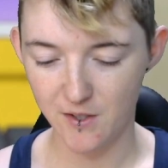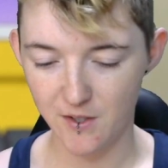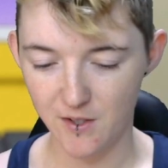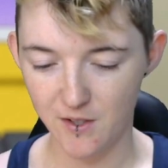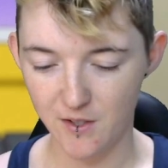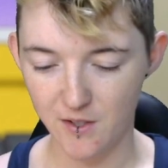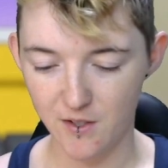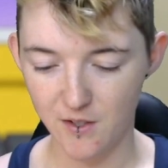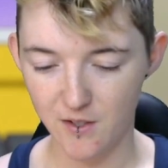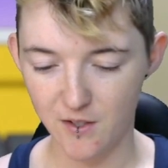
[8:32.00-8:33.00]

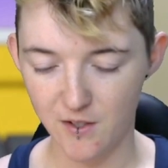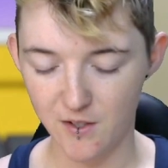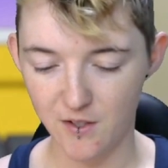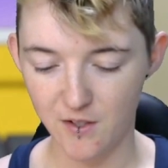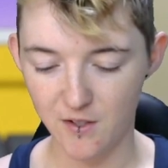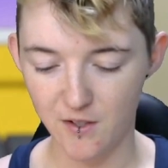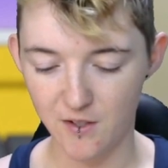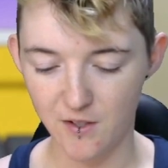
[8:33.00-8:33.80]
(silence)